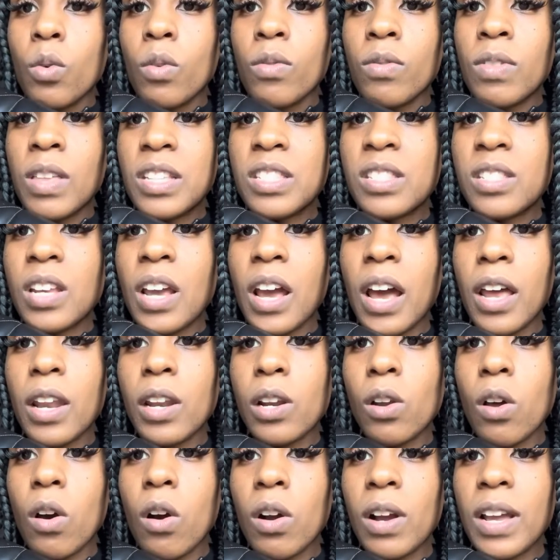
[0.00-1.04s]
this
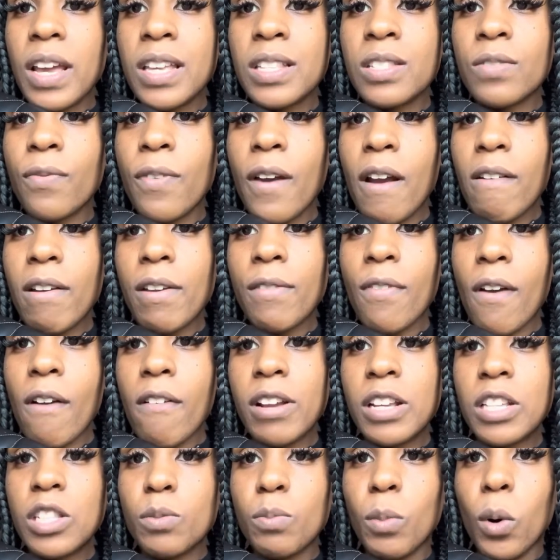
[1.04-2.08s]
turn lock is very,
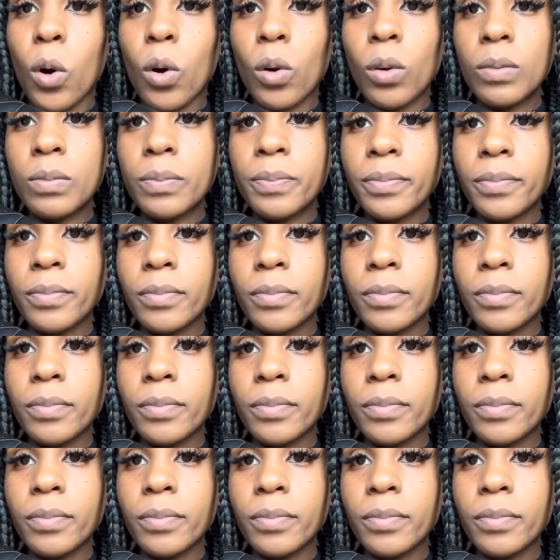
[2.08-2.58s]
very small.